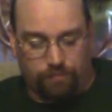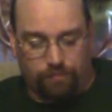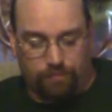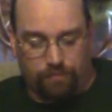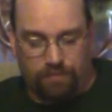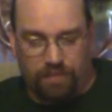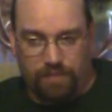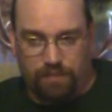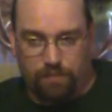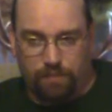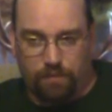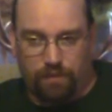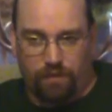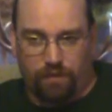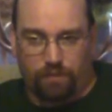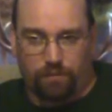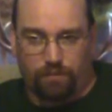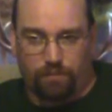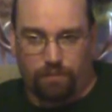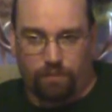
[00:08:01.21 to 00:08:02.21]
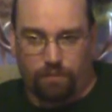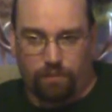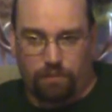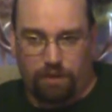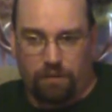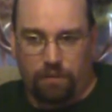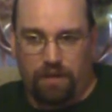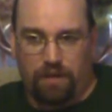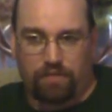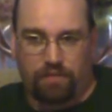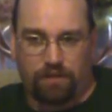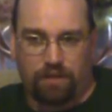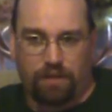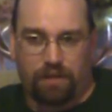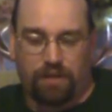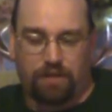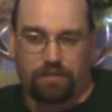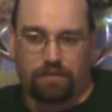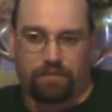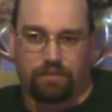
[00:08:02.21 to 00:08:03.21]
That's where, with my wife and
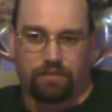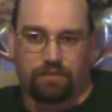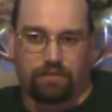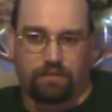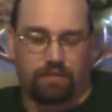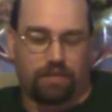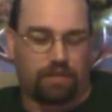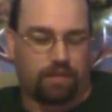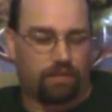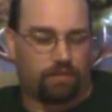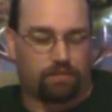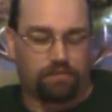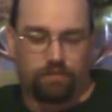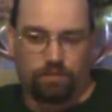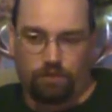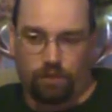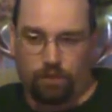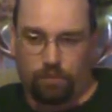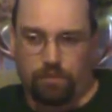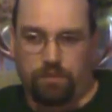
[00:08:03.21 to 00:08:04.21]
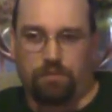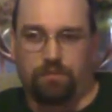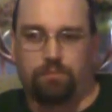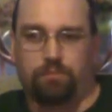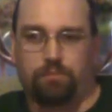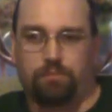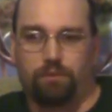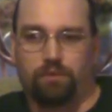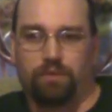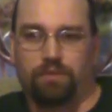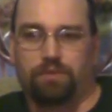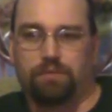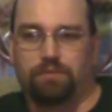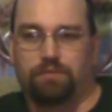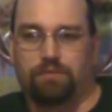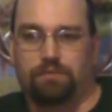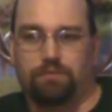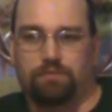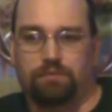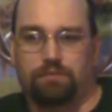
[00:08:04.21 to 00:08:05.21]
I, the herbal books
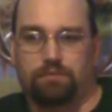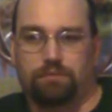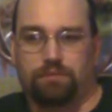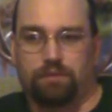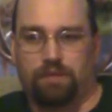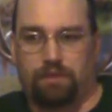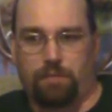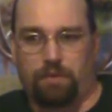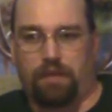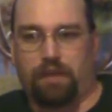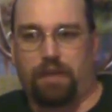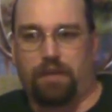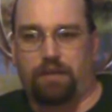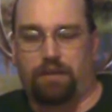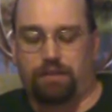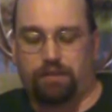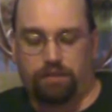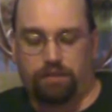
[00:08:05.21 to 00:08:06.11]
come in handy.